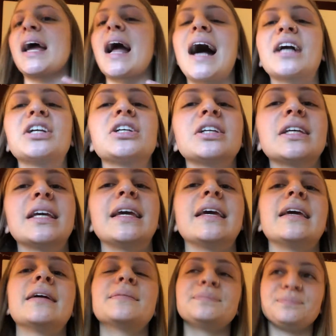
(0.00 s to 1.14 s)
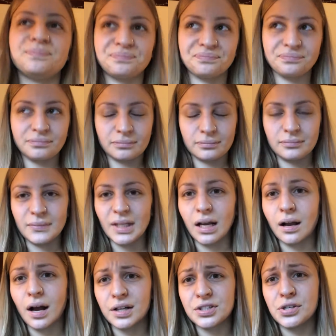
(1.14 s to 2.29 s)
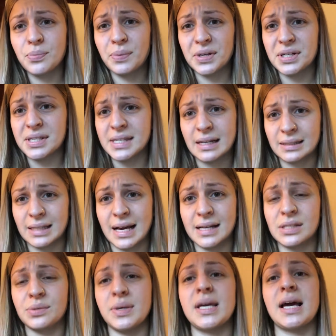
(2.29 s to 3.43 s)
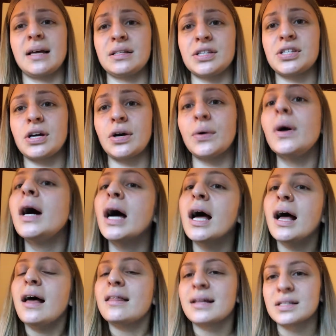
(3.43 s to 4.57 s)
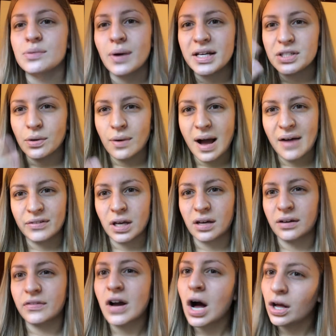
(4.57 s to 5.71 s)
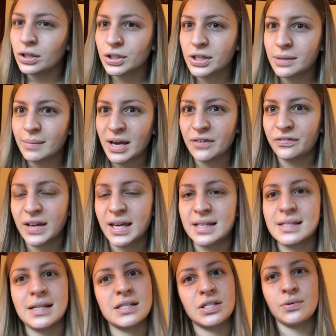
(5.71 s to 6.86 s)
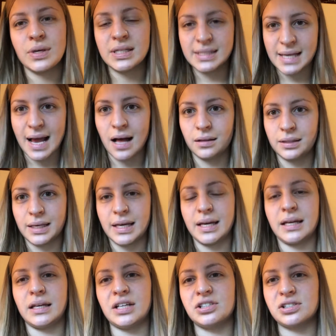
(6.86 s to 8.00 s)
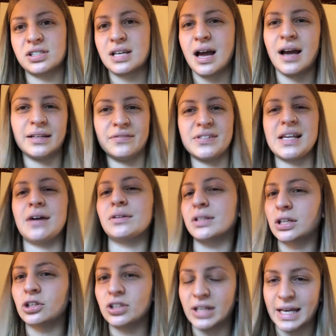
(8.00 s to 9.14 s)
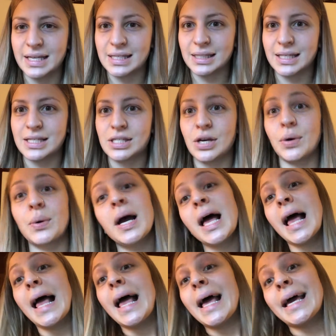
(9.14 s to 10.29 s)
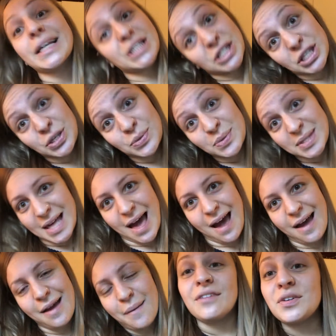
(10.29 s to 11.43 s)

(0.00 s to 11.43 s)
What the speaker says: I actually got super sick last weekend, so that's why I don't have a lot of color in my face, as you can tell, and I just kind of sound a little nasally, so excuse that.